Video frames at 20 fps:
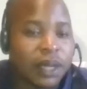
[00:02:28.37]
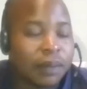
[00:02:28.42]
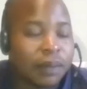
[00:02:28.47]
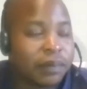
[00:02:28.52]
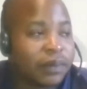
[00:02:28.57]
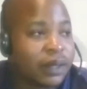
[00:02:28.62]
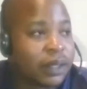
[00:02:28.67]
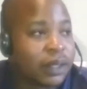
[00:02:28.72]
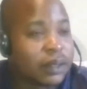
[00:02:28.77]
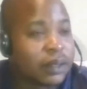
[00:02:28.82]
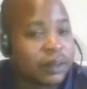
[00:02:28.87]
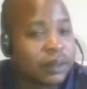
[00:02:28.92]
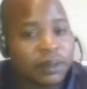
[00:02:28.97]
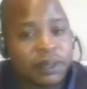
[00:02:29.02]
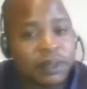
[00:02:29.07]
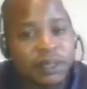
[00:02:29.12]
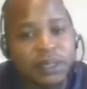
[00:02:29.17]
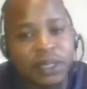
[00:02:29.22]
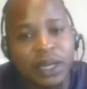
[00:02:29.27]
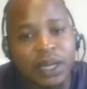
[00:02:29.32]
I'm very
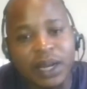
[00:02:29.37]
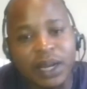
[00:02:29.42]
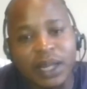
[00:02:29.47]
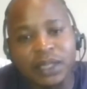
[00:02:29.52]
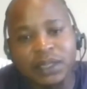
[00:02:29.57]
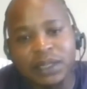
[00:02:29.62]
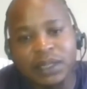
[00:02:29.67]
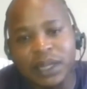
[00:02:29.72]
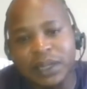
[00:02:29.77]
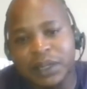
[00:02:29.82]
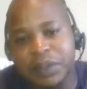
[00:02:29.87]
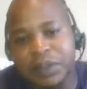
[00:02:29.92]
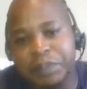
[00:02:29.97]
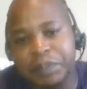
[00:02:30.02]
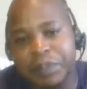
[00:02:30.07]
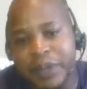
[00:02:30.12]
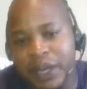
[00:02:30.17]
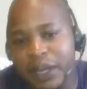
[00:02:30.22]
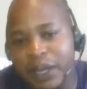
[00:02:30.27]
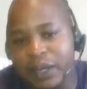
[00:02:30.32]
good. So let's take it
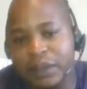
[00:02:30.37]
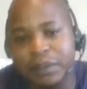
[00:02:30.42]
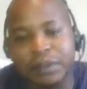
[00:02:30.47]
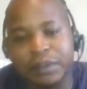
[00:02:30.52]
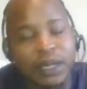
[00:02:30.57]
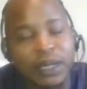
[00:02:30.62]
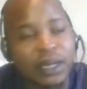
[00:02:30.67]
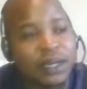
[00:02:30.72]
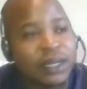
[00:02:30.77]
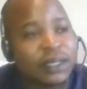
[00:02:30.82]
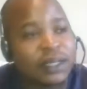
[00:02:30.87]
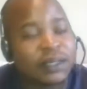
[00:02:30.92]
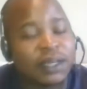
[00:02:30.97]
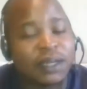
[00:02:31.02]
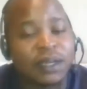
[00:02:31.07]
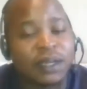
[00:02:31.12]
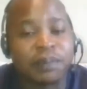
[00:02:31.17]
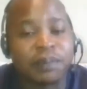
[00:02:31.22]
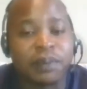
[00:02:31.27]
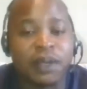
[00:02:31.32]
back, man. Let's
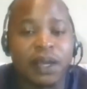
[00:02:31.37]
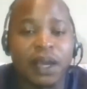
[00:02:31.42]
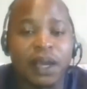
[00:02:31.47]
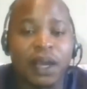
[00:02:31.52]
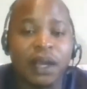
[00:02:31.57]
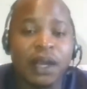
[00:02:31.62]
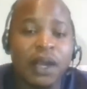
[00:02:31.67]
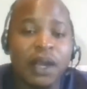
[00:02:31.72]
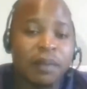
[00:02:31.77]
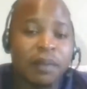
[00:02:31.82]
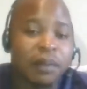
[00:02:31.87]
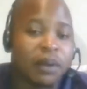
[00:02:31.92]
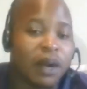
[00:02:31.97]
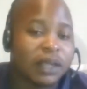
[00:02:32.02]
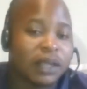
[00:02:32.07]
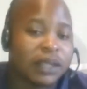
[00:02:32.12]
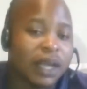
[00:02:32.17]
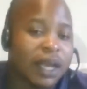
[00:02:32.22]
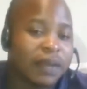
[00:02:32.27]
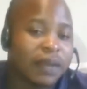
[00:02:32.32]
take it back
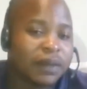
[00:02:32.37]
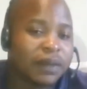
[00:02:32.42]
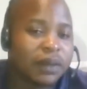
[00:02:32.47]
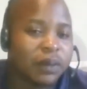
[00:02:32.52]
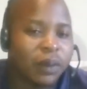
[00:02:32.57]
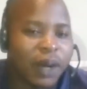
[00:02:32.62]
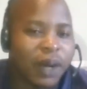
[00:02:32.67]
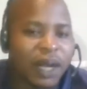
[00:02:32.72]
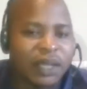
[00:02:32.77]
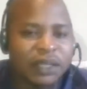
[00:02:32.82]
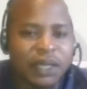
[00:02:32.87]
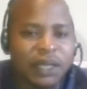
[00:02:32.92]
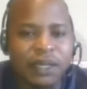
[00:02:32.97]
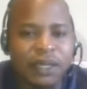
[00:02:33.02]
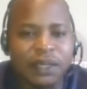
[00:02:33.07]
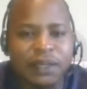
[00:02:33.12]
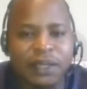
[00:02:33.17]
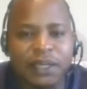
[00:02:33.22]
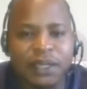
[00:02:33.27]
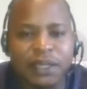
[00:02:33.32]
because I haven't watched
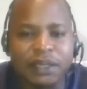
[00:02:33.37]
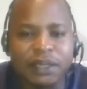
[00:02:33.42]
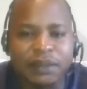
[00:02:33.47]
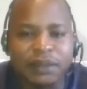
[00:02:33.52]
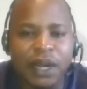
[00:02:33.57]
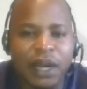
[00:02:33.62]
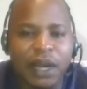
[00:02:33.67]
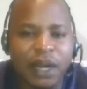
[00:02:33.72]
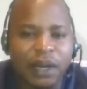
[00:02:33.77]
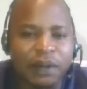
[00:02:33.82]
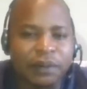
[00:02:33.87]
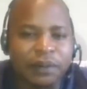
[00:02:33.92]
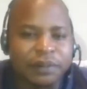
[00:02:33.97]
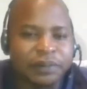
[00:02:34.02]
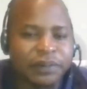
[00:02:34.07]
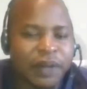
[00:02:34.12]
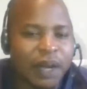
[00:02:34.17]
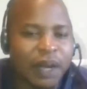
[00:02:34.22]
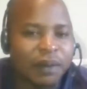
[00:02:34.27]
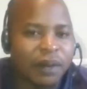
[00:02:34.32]
anything. I
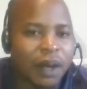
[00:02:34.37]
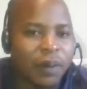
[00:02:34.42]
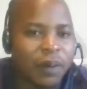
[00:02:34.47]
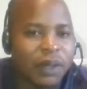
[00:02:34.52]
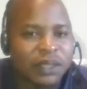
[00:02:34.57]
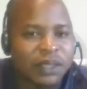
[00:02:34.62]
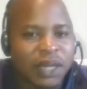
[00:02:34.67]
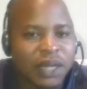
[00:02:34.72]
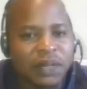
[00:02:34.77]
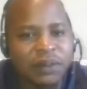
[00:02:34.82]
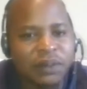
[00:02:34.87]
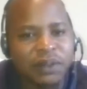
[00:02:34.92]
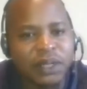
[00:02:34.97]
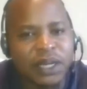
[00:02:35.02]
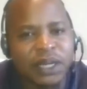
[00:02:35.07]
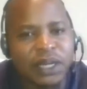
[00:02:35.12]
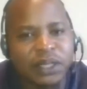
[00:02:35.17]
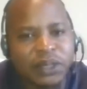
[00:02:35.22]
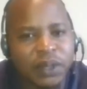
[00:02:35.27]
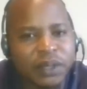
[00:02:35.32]
was trying to
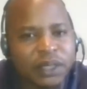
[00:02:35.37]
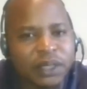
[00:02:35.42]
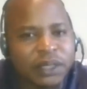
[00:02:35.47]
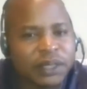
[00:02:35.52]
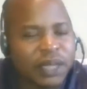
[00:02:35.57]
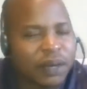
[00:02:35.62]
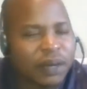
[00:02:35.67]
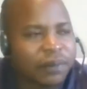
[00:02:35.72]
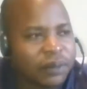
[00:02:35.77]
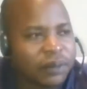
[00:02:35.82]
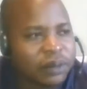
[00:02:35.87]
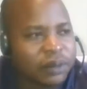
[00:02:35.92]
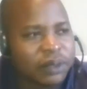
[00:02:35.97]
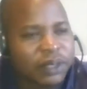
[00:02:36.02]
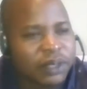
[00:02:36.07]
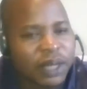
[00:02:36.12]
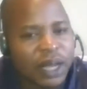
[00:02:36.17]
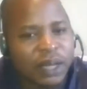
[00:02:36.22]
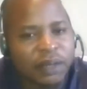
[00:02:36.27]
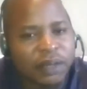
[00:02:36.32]
get your
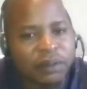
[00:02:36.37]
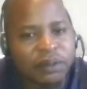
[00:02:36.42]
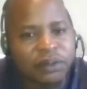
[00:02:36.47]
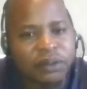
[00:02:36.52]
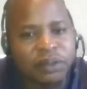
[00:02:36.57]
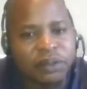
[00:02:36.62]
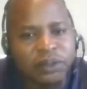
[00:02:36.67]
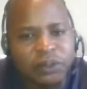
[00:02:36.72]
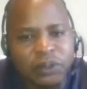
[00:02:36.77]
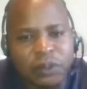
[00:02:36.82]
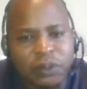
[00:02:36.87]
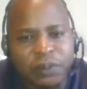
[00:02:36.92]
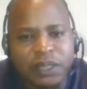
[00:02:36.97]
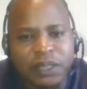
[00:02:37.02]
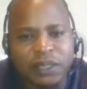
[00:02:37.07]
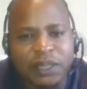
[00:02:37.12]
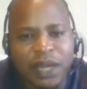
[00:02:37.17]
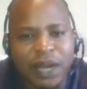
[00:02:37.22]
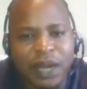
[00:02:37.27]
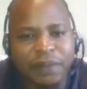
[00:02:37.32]
interviews like on YouTube
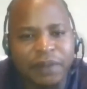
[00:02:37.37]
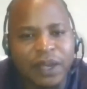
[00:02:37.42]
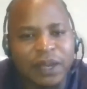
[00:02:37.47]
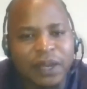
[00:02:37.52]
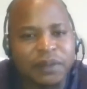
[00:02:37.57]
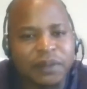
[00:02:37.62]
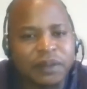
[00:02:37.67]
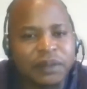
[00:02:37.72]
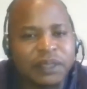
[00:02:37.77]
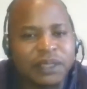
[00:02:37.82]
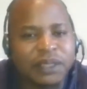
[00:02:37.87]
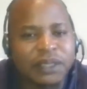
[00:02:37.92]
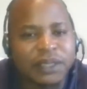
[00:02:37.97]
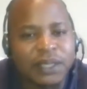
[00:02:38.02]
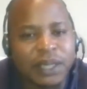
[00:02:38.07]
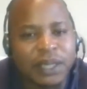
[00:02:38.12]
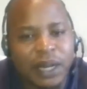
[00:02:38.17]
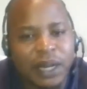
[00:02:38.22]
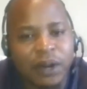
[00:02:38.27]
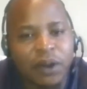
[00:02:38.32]
and stuff. I haven't
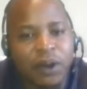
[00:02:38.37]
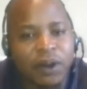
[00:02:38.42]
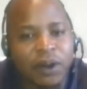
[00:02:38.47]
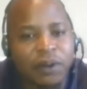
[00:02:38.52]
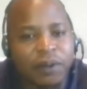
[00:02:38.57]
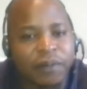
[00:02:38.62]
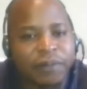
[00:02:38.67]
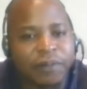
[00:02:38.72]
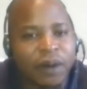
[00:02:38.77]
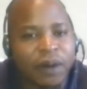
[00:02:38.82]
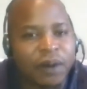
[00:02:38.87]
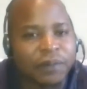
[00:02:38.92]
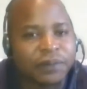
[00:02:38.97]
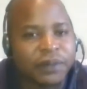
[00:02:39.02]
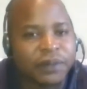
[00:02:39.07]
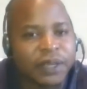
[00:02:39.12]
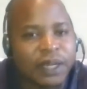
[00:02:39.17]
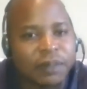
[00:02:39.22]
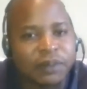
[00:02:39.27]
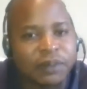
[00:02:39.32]
seen a lot of
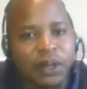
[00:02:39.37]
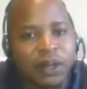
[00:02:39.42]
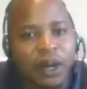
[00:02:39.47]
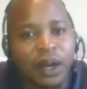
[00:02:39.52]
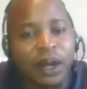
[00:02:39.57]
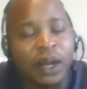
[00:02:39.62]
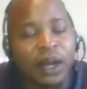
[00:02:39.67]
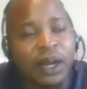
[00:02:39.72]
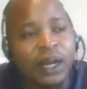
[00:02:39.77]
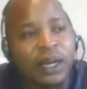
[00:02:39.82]
them. So